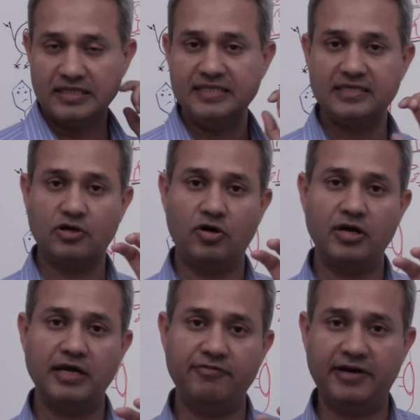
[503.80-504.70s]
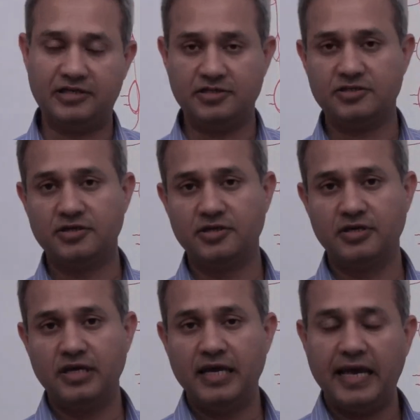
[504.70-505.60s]
These are called effectors.
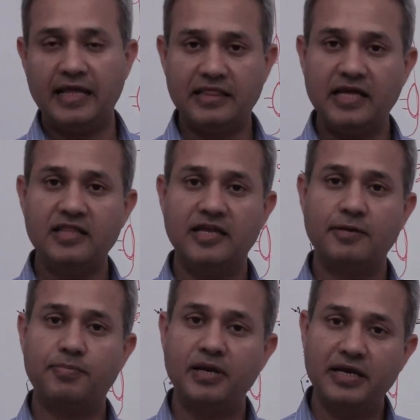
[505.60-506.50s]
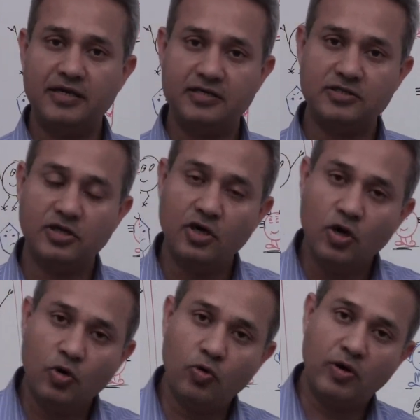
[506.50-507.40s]
And then there are players
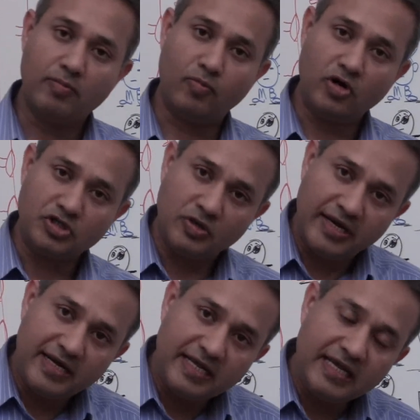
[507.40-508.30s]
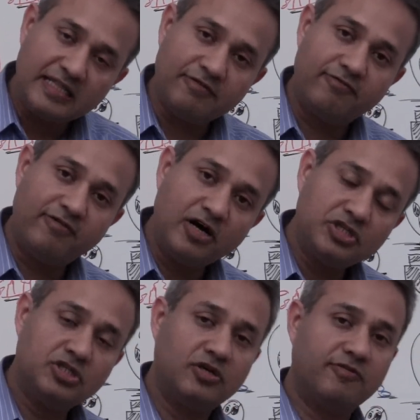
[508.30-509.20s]
who are modulating the
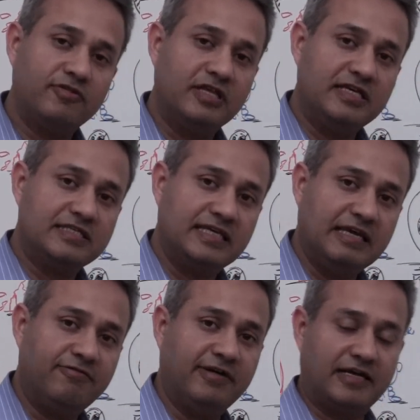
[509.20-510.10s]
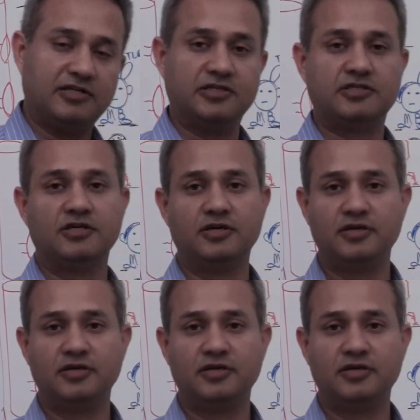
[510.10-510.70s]
function of these effectors.